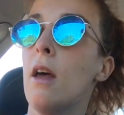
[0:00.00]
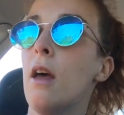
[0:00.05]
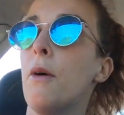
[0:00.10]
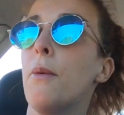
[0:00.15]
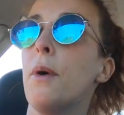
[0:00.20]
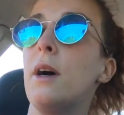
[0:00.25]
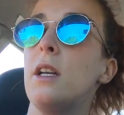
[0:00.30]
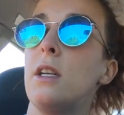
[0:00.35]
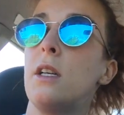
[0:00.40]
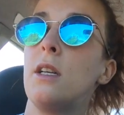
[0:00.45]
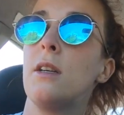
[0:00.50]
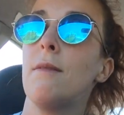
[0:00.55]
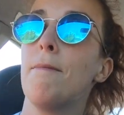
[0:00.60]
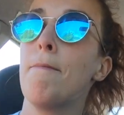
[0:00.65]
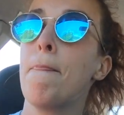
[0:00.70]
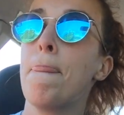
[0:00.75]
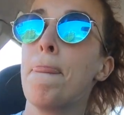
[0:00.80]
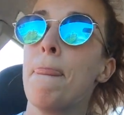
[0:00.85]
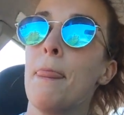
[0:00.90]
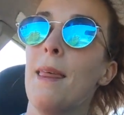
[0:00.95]
which
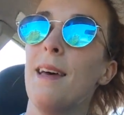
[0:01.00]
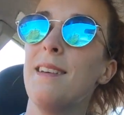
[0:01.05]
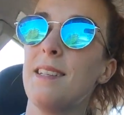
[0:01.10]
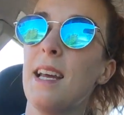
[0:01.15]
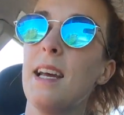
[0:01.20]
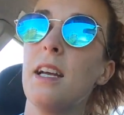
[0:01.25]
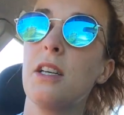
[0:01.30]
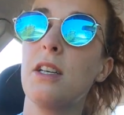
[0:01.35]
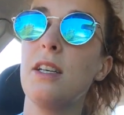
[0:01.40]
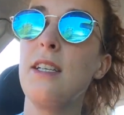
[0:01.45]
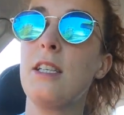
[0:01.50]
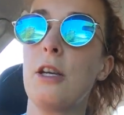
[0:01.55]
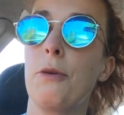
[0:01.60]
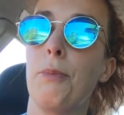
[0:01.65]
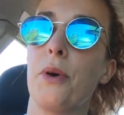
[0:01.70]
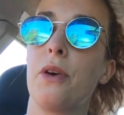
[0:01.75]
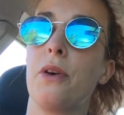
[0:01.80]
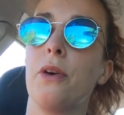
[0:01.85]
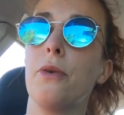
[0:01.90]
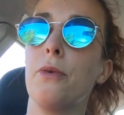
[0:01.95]
is actually
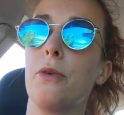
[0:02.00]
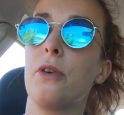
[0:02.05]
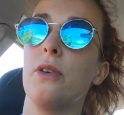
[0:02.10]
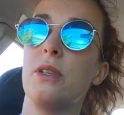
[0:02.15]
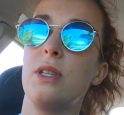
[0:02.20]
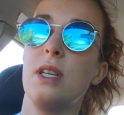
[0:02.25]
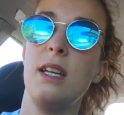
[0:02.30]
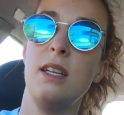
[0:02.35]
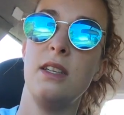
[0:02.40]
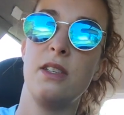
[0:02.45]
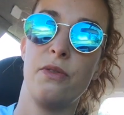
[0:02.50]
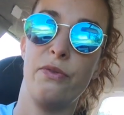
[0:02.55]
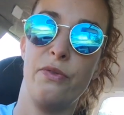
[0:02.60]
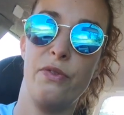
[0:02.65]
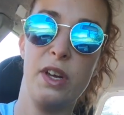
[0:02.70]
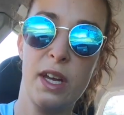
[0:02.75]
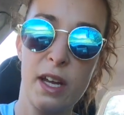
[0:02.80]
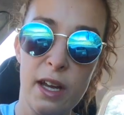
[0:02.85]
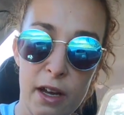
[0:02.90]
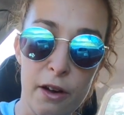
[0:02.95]
typical because he's
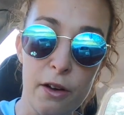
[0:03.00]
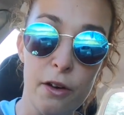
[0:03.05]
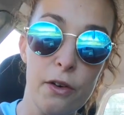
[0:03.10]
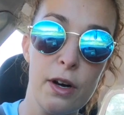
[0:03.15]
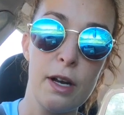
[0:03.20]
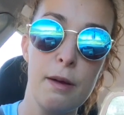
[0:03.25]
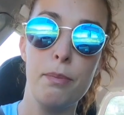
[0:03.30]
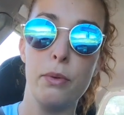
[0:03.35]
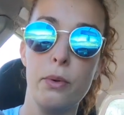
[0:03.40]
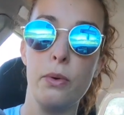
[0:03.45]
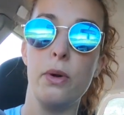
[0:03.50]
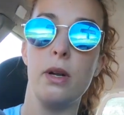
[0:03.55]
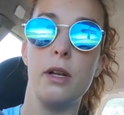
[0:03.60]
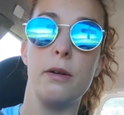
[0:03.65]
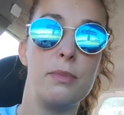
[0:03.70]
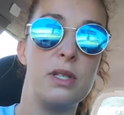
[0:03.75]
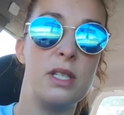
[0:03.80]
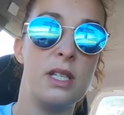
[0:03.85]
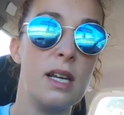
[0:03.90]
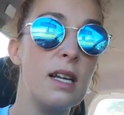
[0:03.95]
very ball
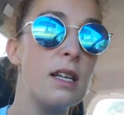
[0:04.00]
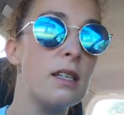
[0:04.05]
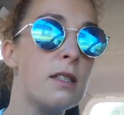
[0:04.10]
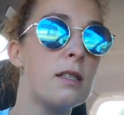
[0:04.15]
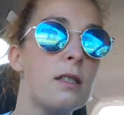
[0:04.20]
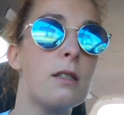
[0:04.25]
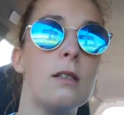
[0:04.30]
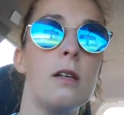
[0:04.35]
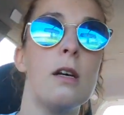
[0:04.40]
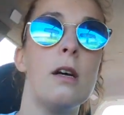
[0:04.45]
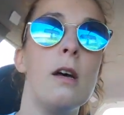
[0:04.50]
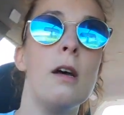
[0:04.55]
obsessed,